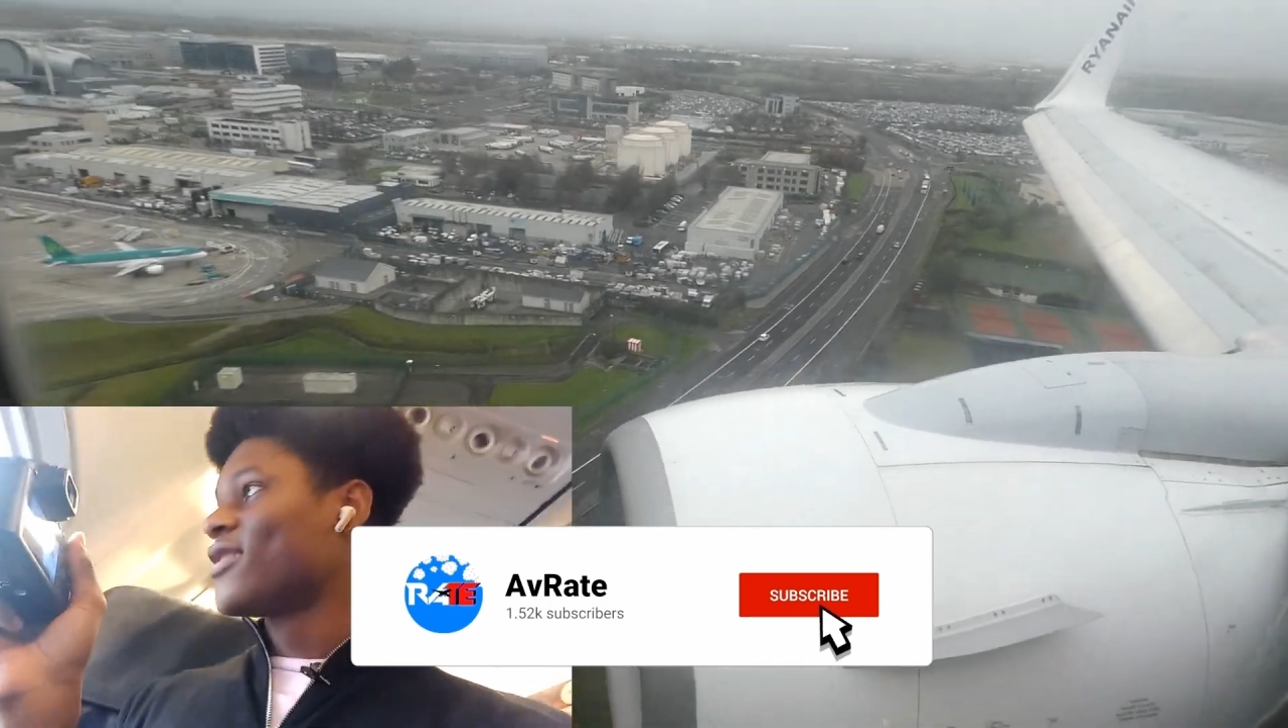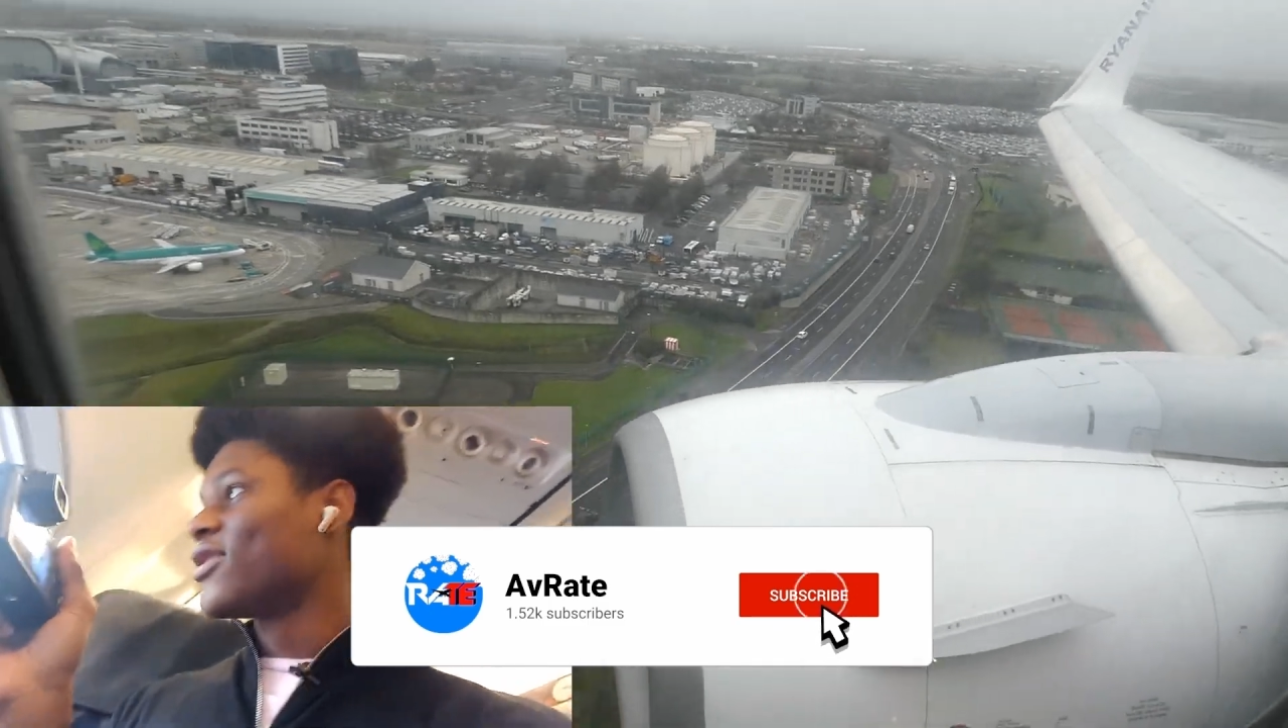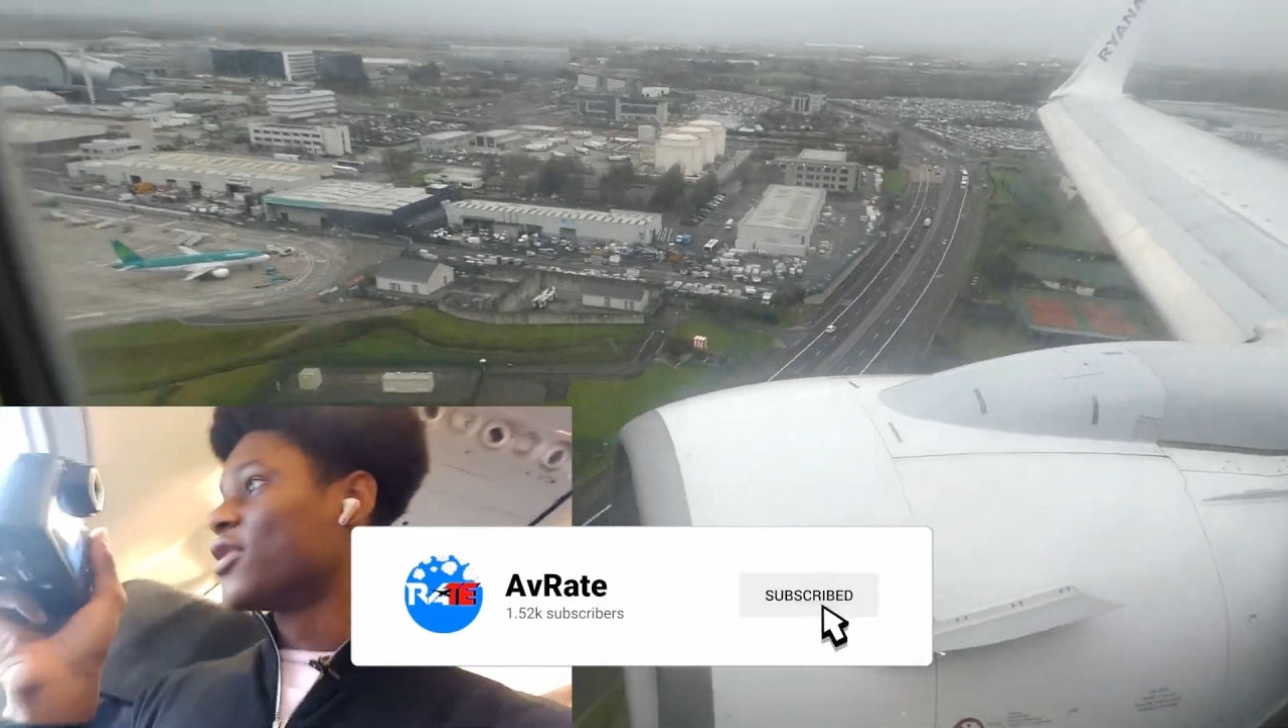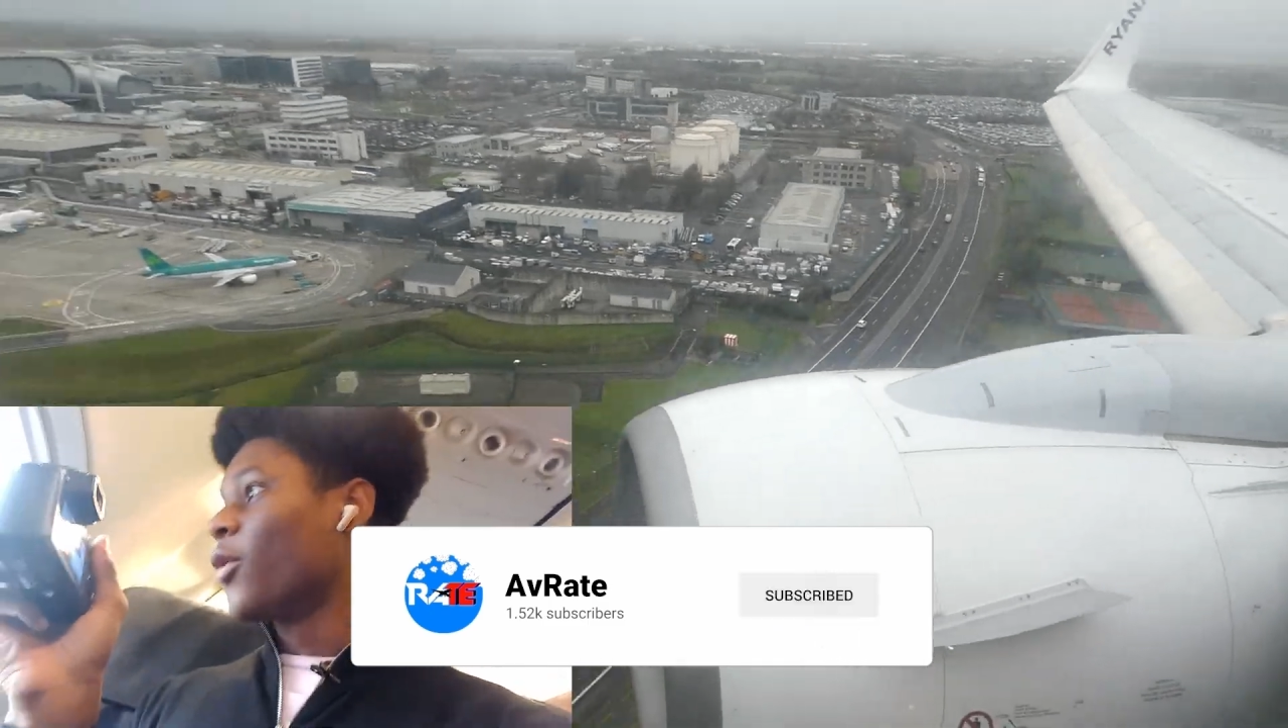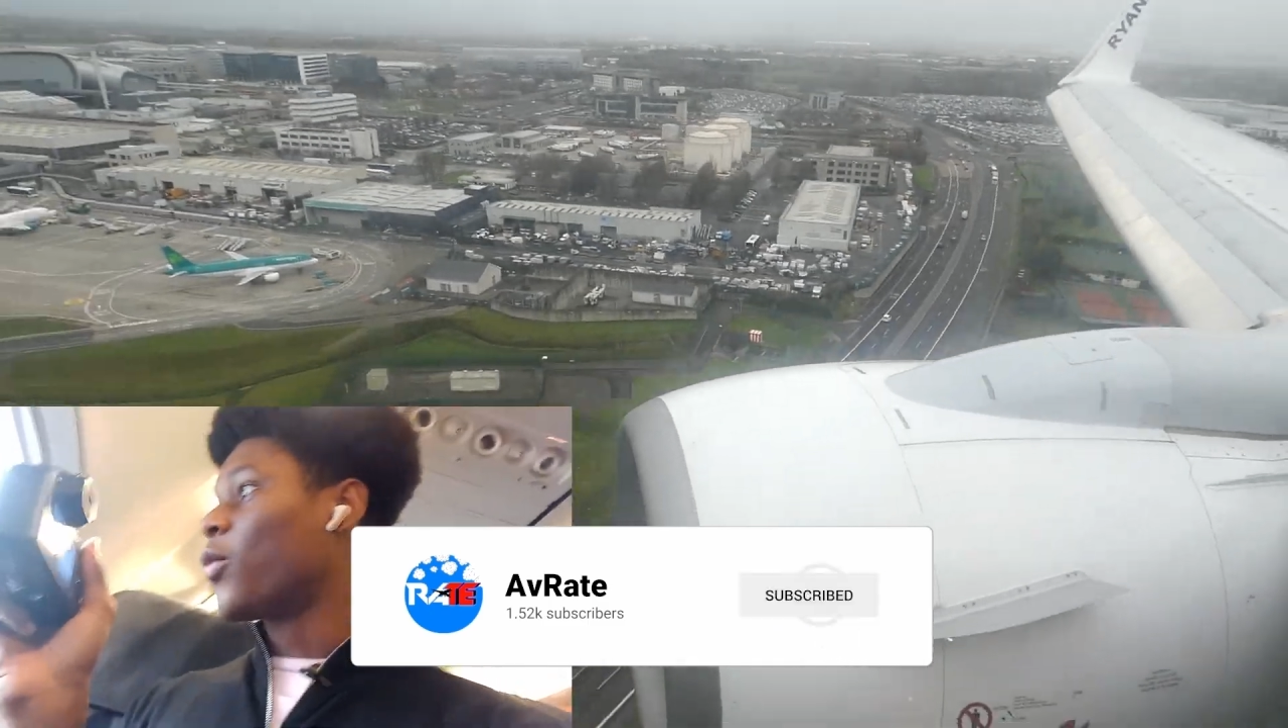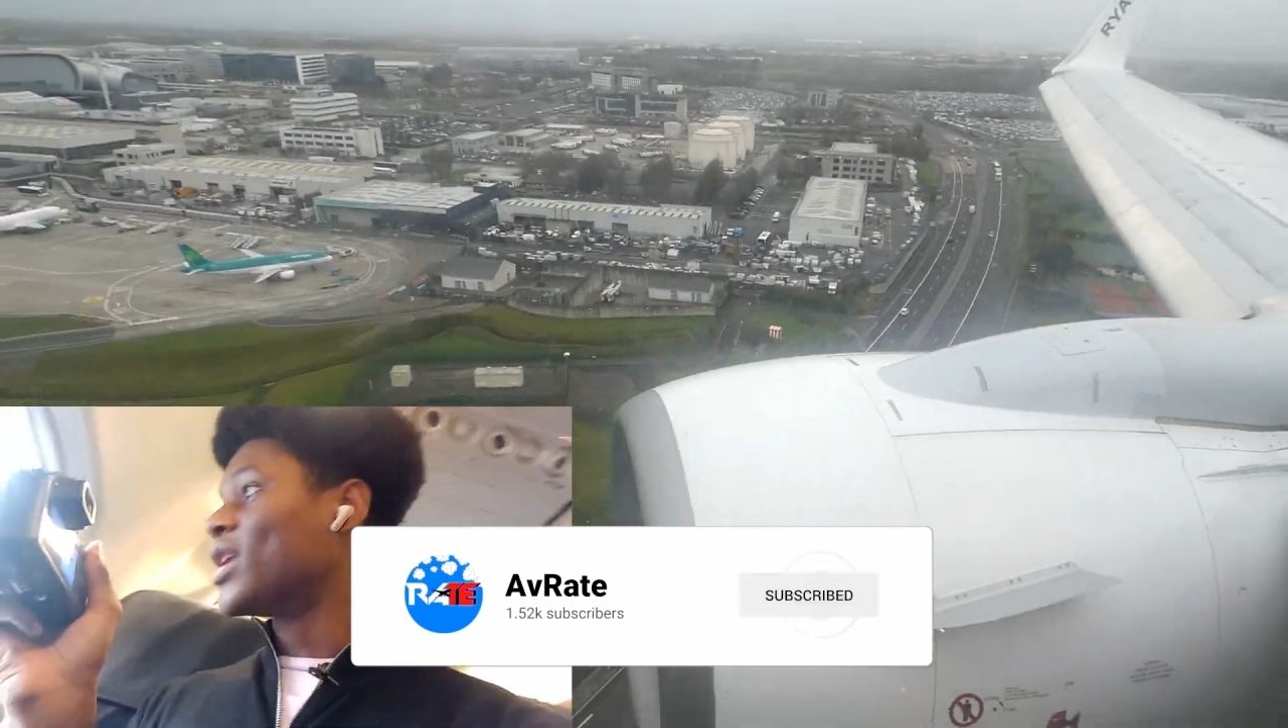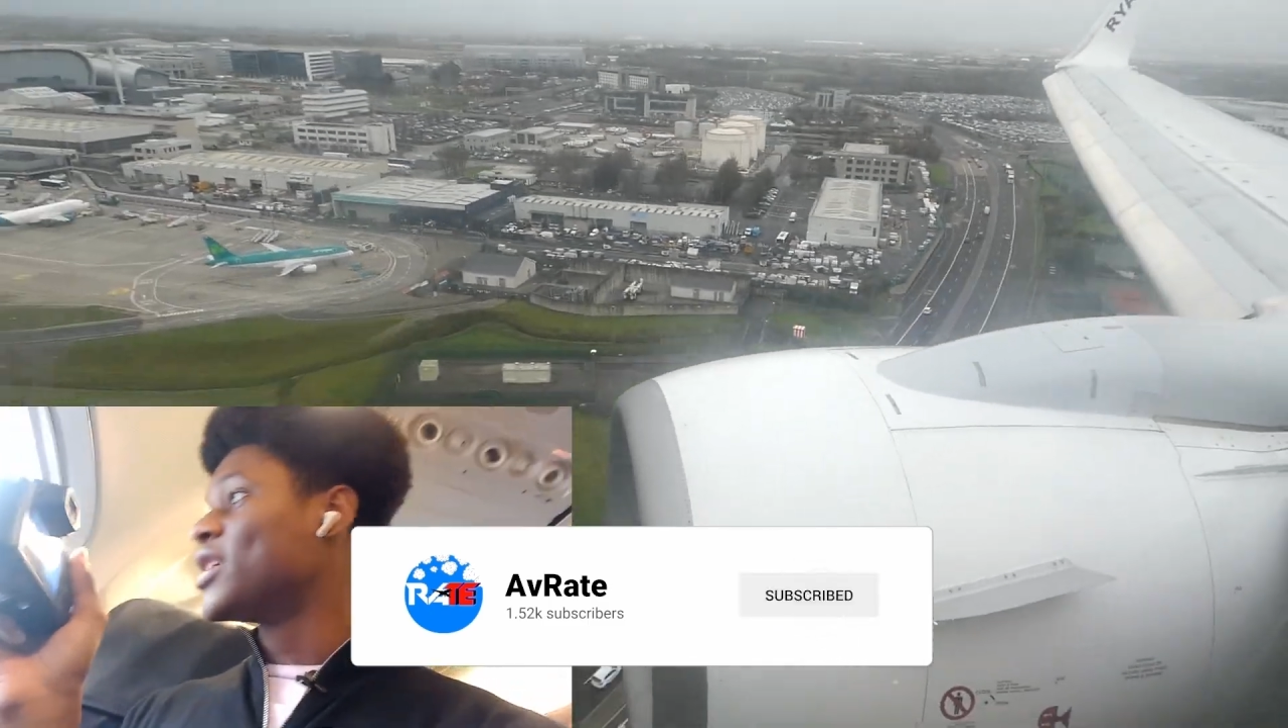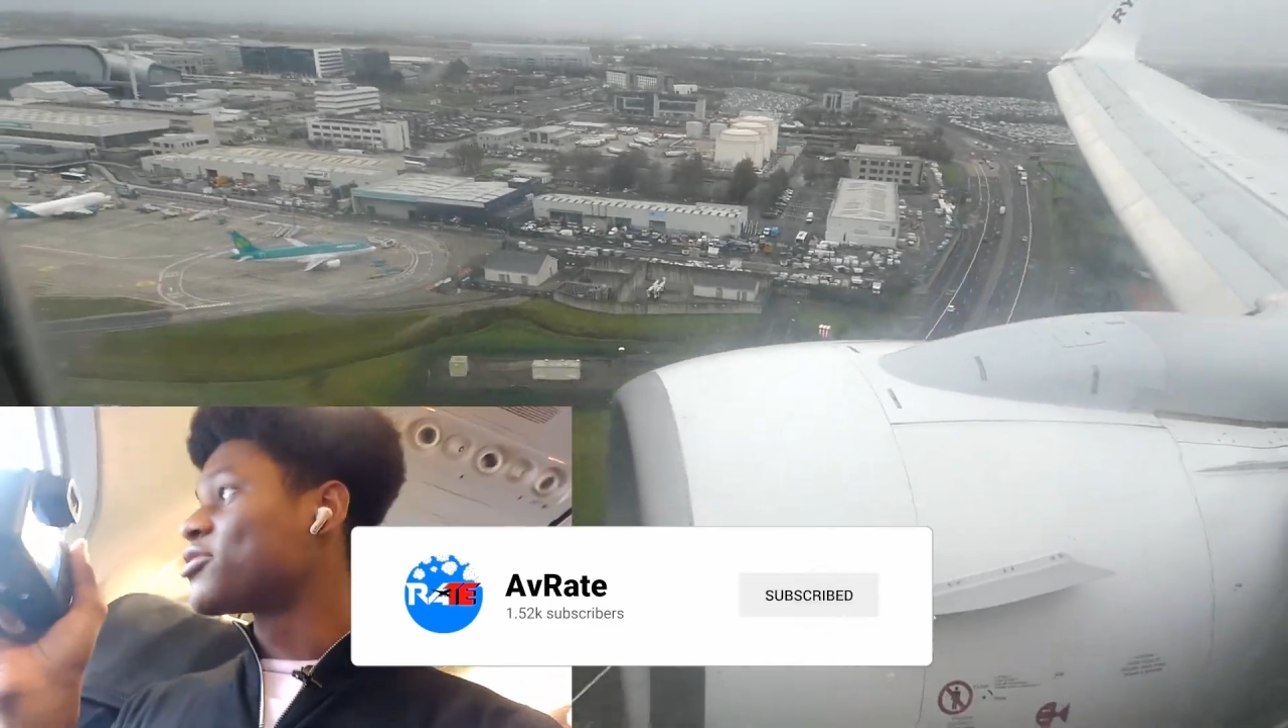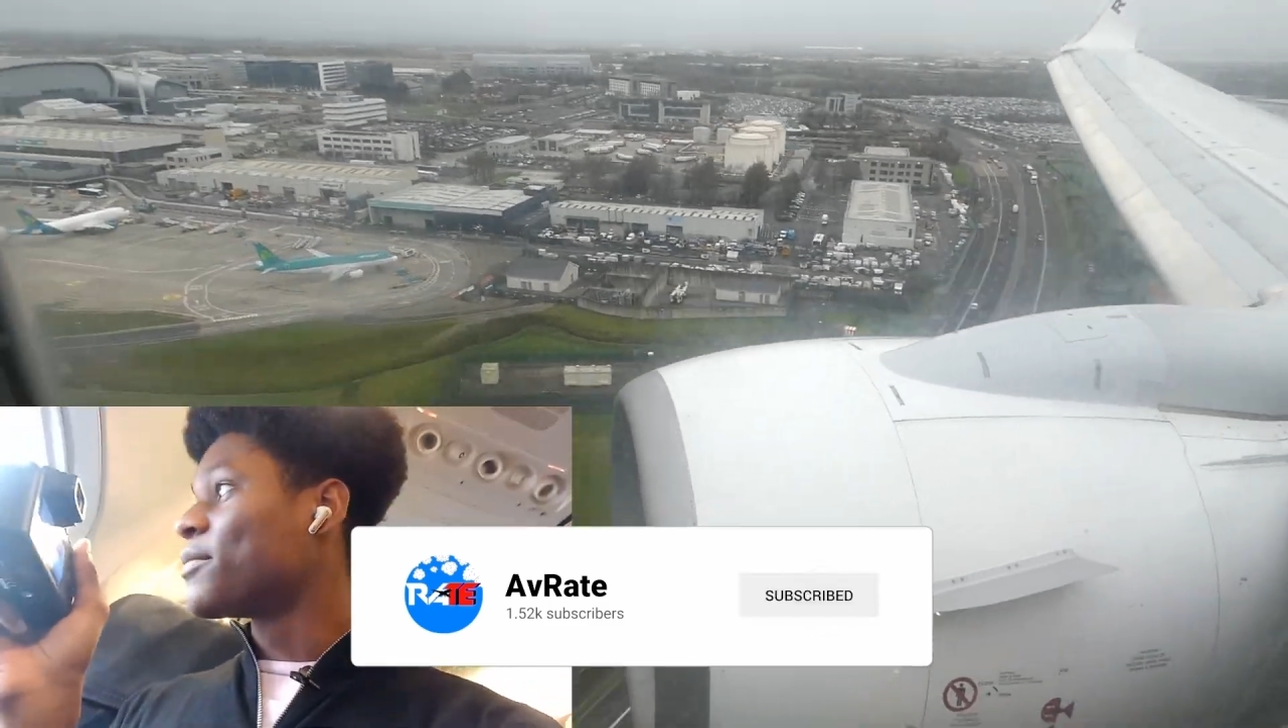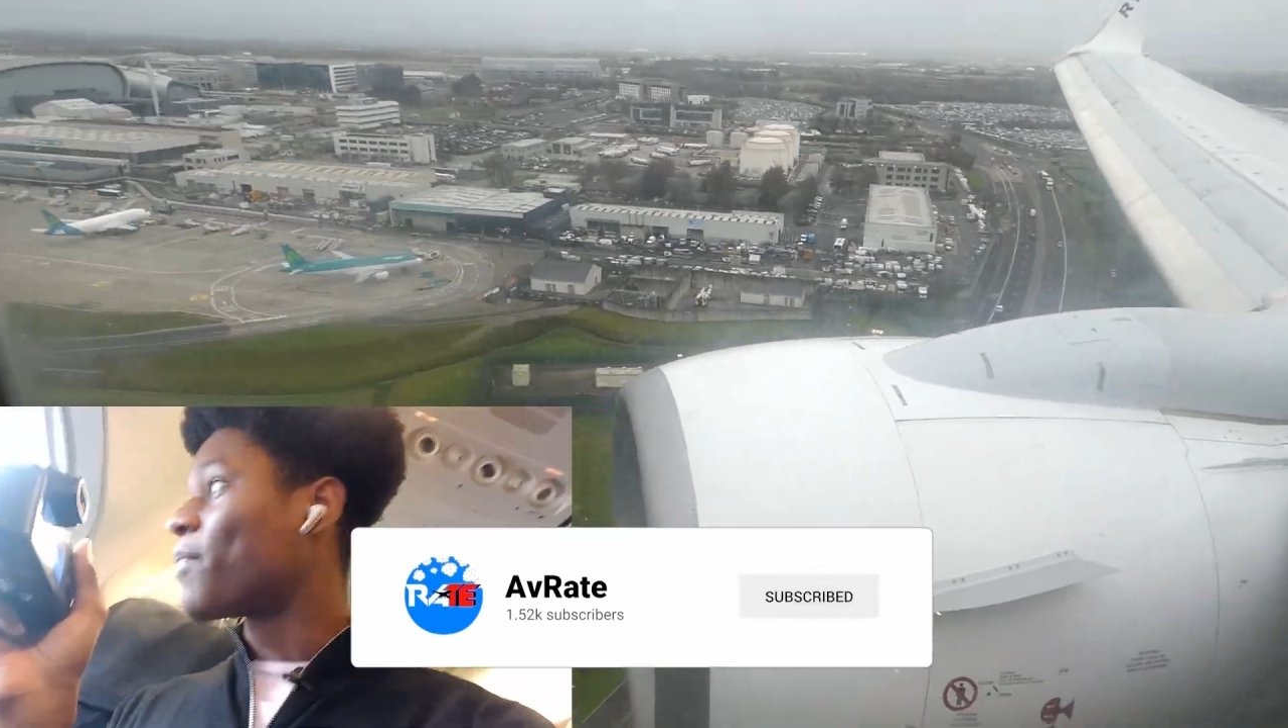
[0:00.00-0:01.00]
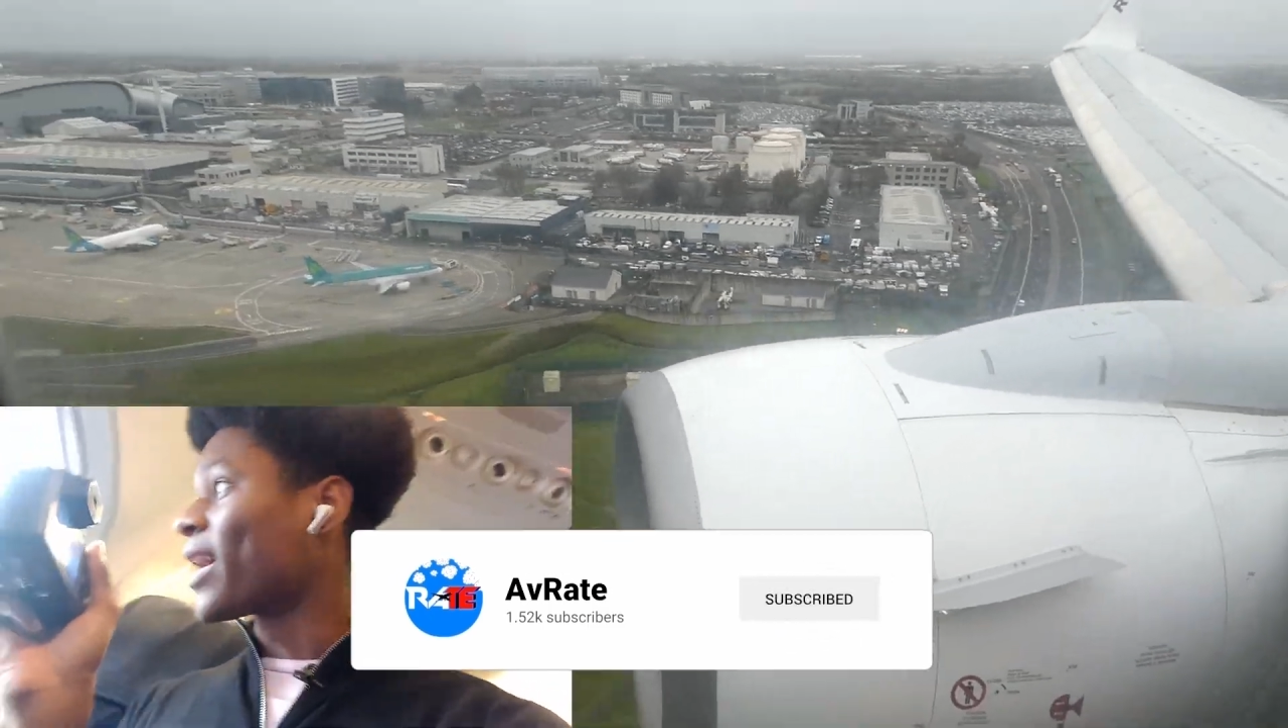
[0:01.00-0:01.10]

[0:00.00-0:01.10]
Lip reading: You know, we're literally